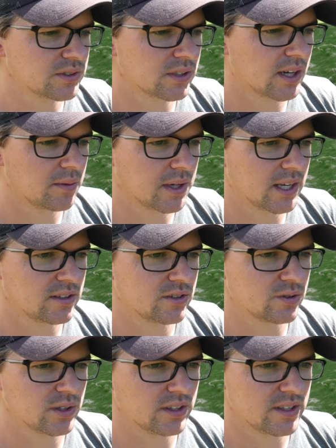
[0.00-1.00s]
to come in and
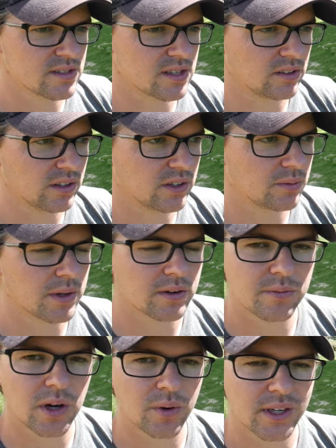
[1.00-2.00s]
do at least a little bit of
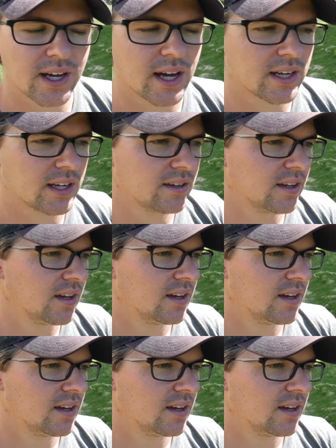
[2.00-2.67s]
mowing on it,